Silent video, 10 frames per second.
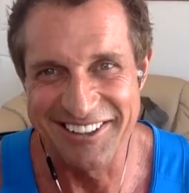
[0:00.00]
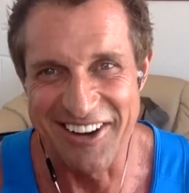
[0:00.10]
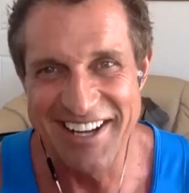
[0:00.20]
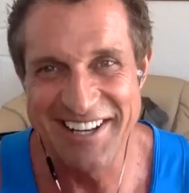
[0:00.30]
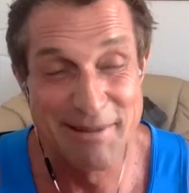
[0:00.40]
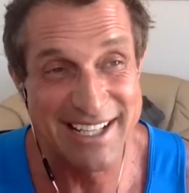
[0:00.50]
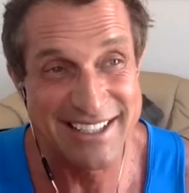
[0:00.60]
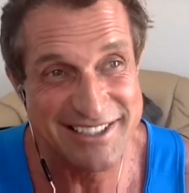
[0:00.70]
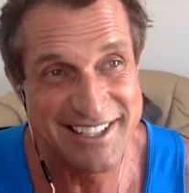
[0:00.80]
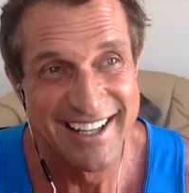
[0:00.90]
right,
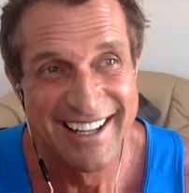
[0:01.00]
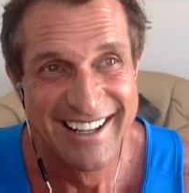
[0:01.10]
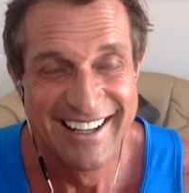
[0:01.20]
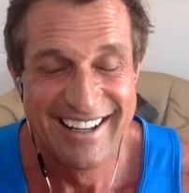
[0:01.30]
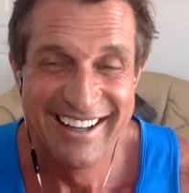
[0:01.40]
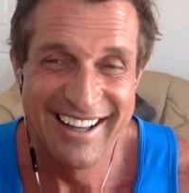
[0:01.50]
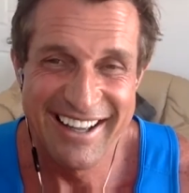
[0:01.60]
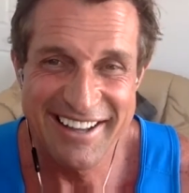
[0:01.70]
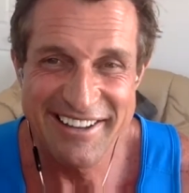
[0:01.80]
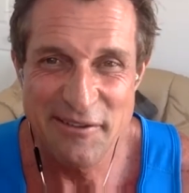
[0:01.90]
because
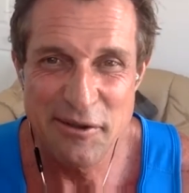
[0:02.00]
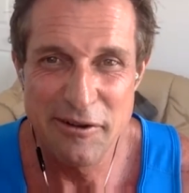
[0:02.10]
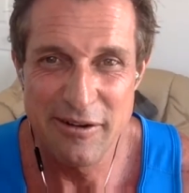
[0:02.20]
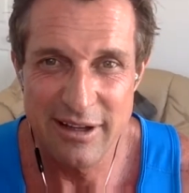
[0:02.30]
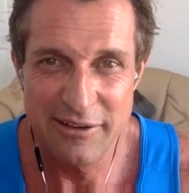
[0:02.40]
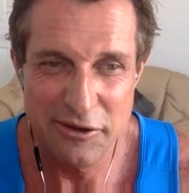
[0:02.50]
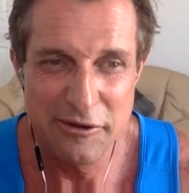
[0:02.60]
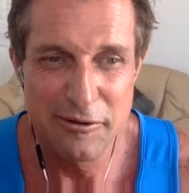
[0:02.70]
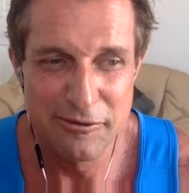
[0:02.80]
if you if you've